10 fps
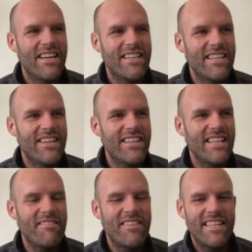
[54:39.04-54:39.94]
I
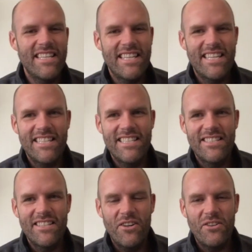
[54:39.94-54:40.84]
love that you
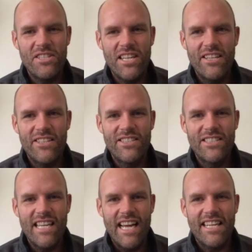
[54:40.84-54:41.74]
can also
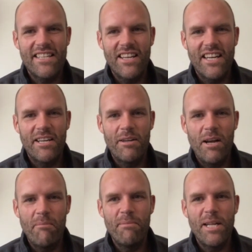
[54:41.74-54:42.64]
take like a
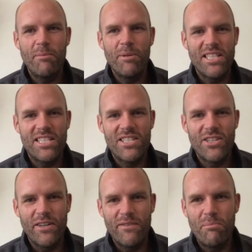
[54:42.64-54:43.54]
minimalist
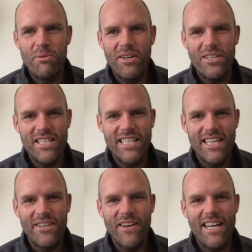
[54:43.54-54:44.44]
sort of approach to
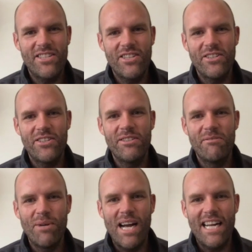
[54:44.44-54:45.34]
your gratitude
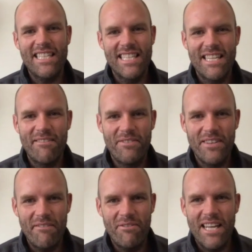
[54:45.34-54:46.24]
practice if
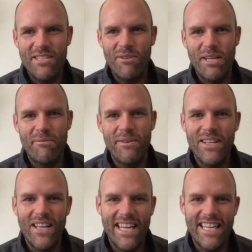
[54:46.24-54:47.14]
that's what you feel
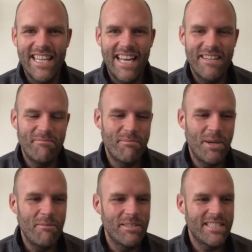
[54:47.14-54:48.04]
like in that
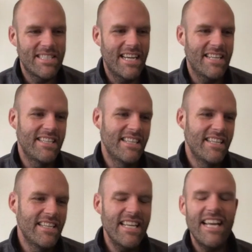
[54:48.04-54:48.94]
moment. So
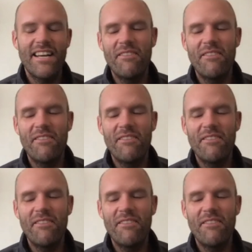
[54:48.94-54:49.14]
yeah,